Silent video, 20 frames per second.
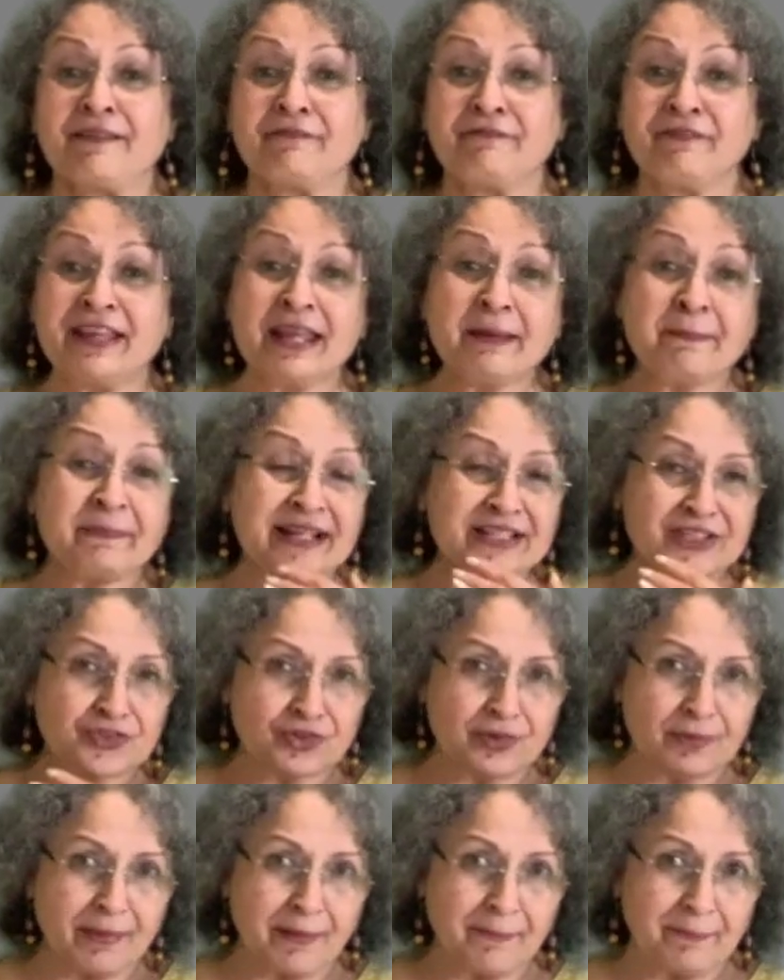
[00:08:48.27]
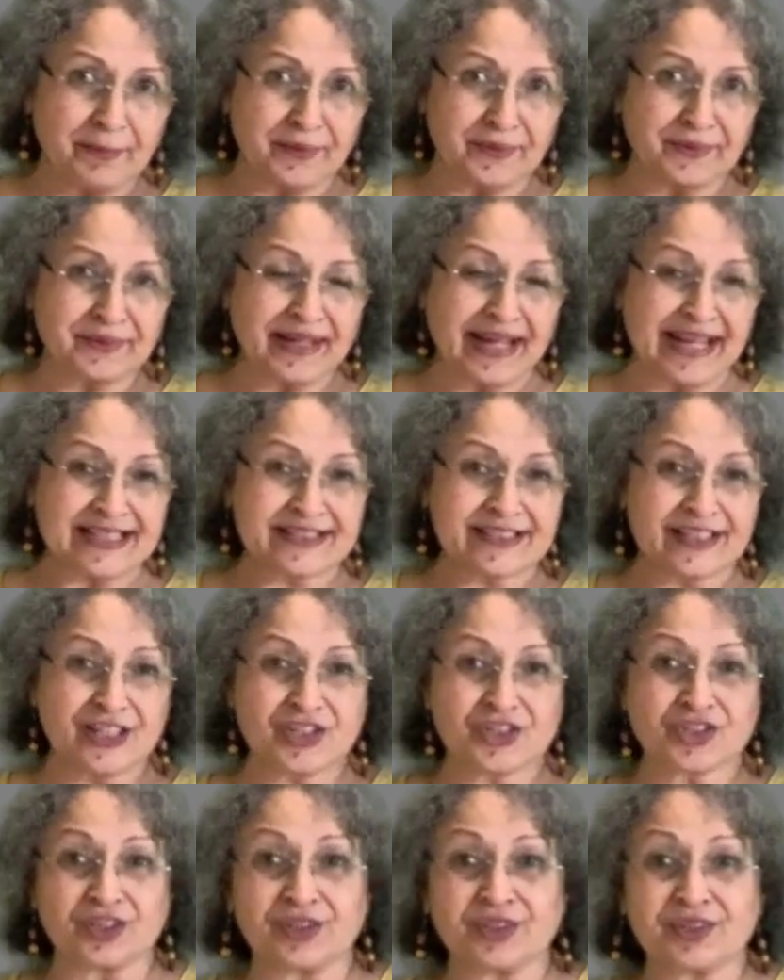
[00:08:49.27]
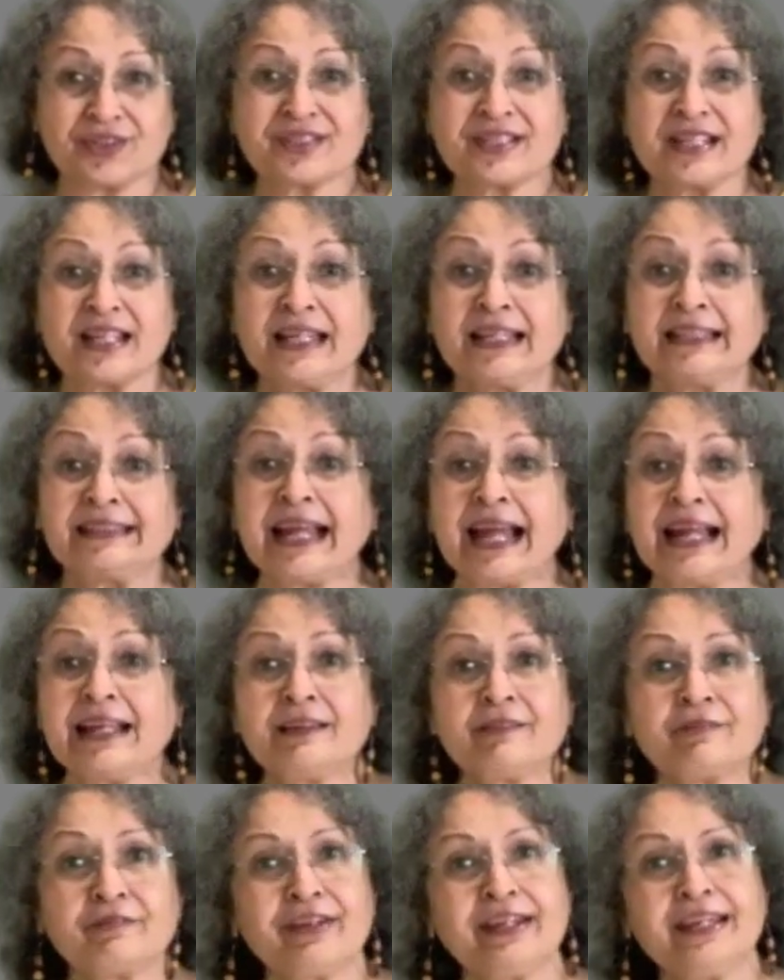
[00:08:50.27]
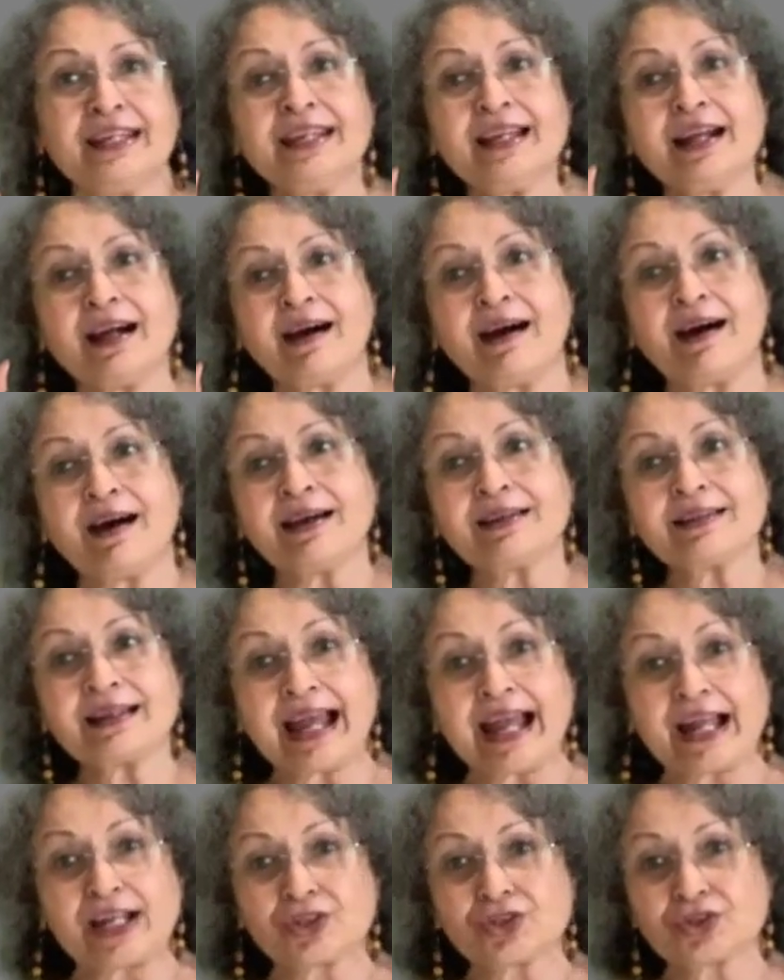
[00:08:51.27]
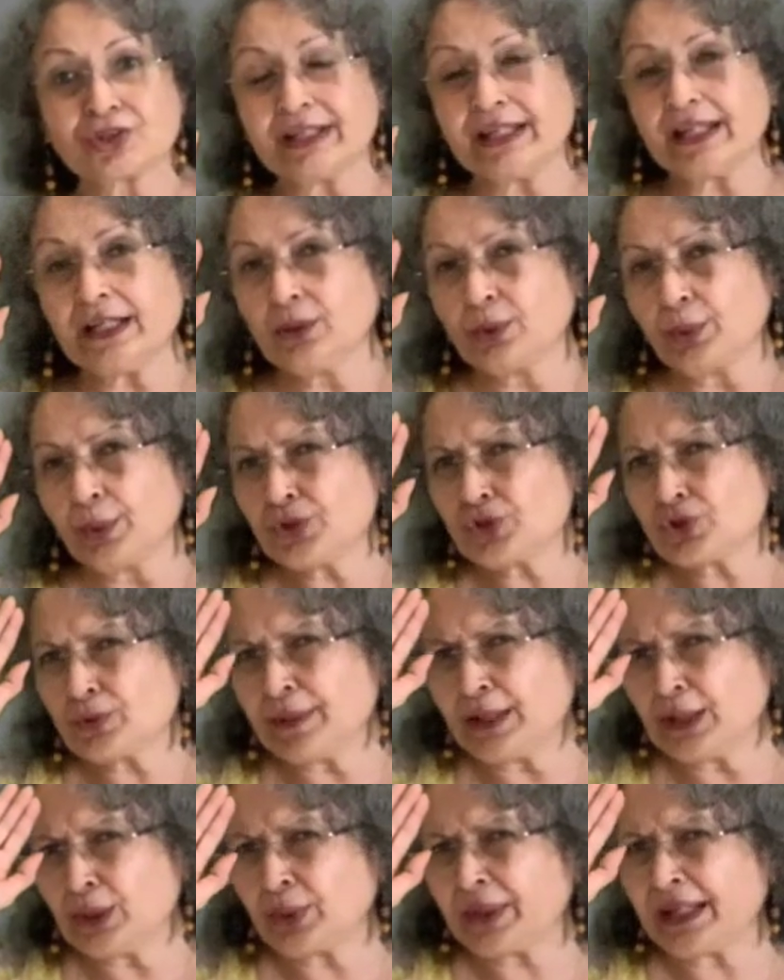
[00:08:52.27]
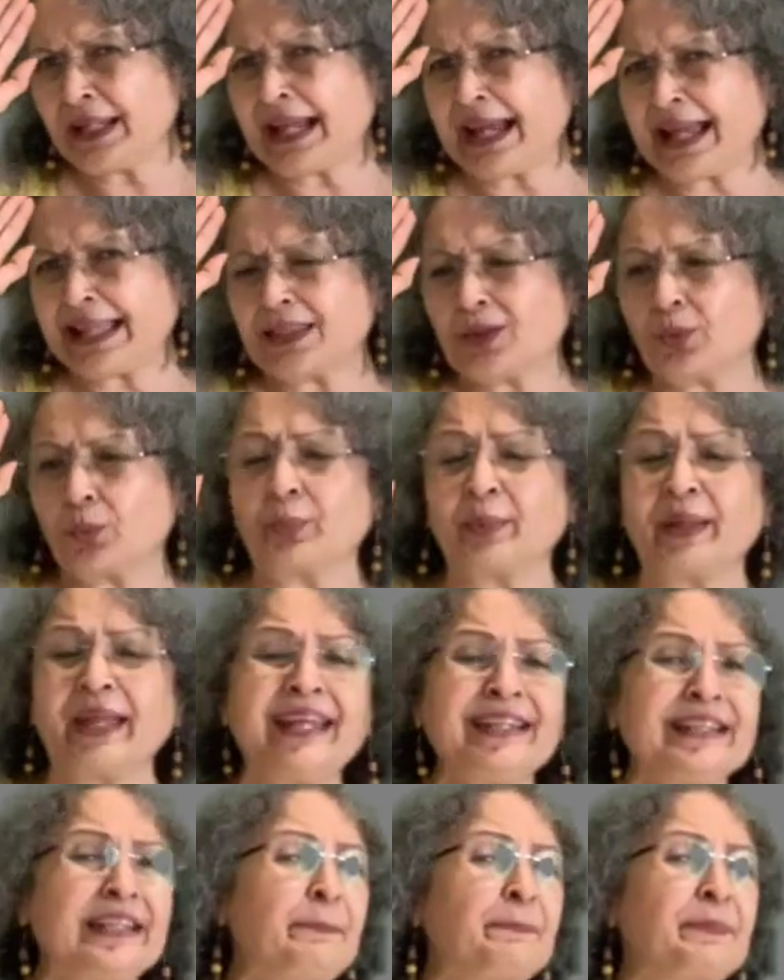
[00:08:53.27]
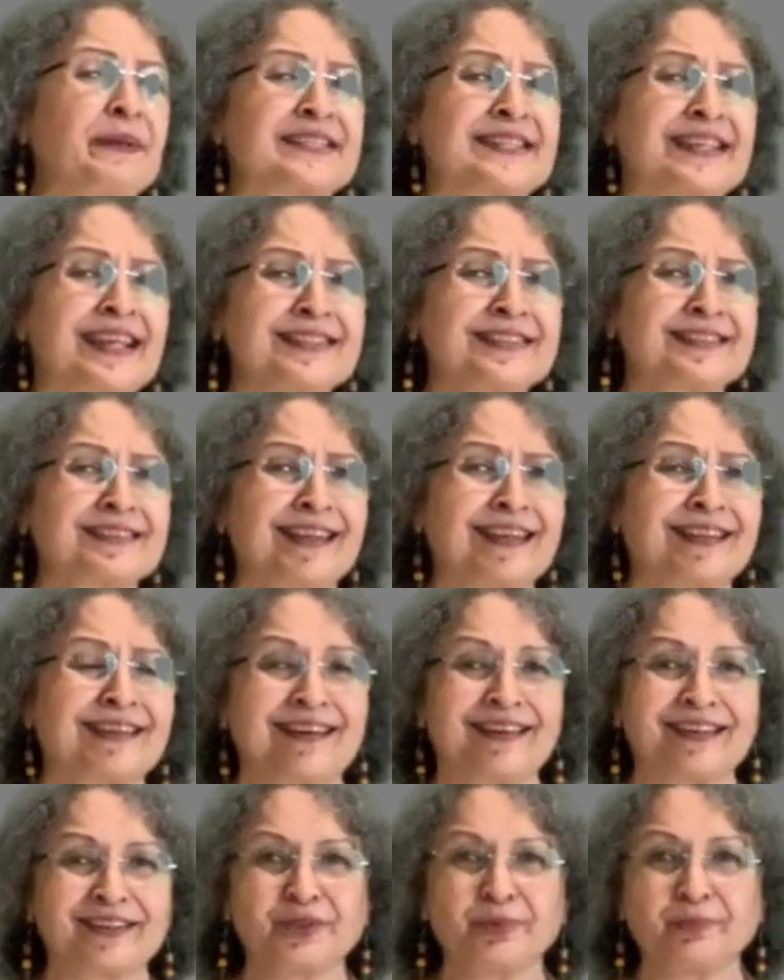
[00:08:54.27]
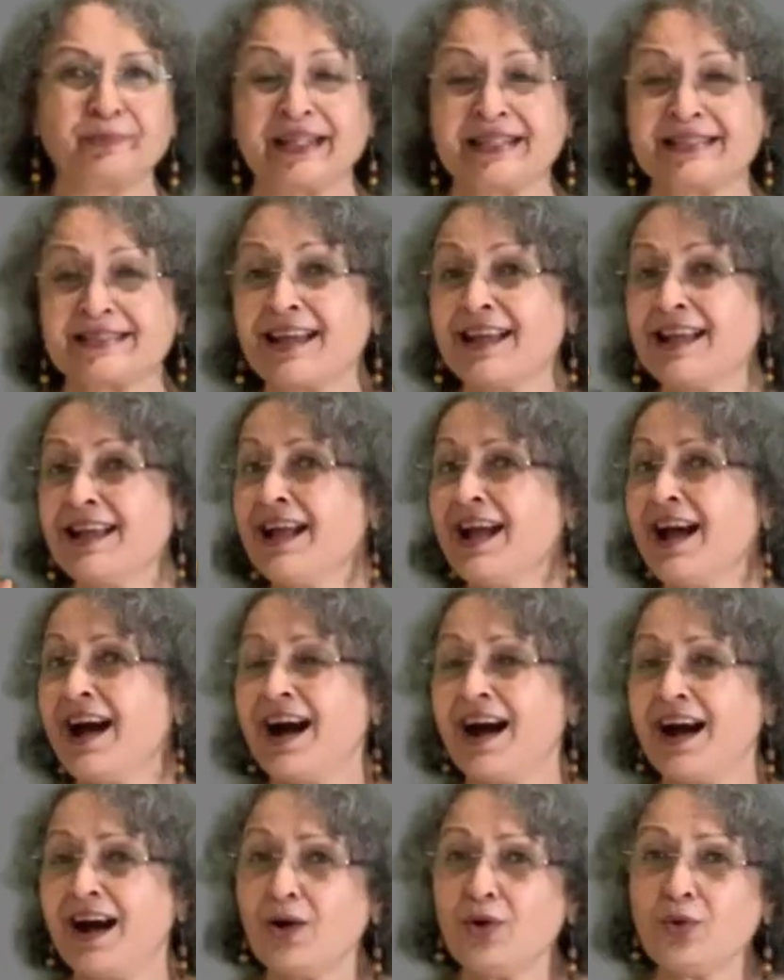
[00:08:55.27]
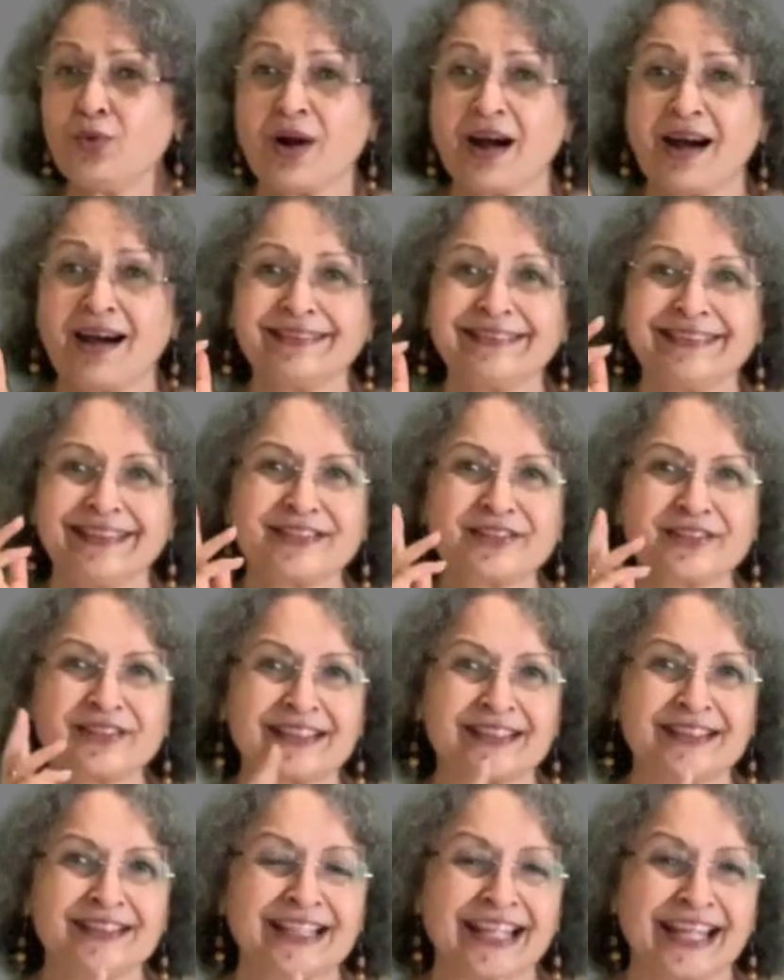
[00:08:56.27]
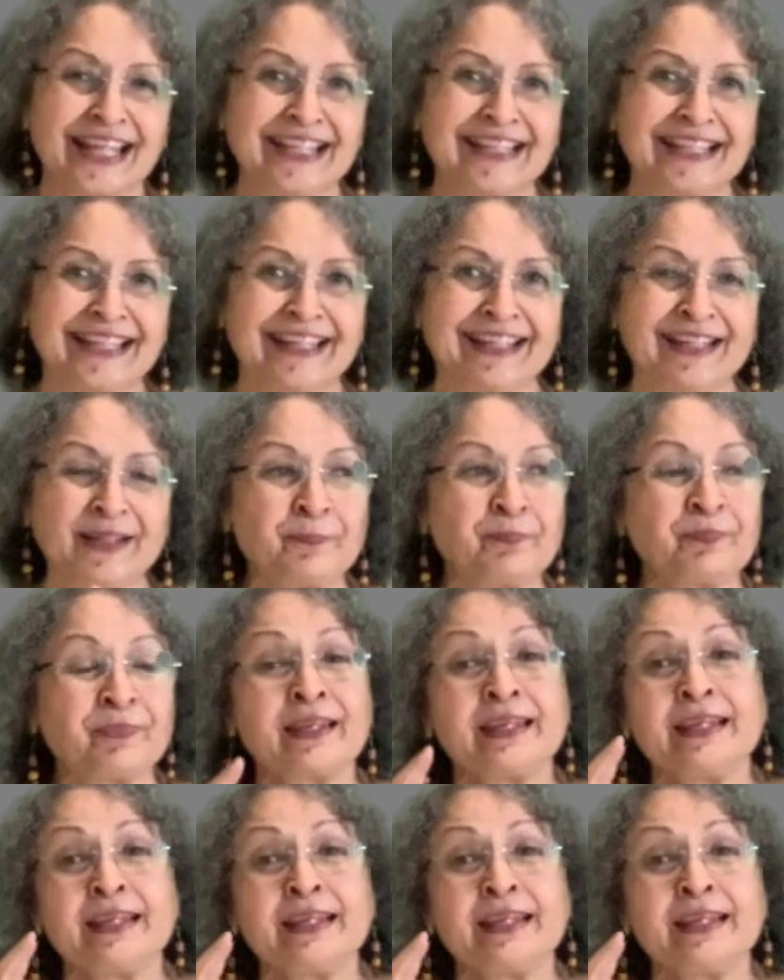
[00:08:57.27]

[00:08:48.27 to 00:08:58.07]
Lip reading: We must remember as teachers that we are actually going to be looking at the way they present their argument, how are they thinking,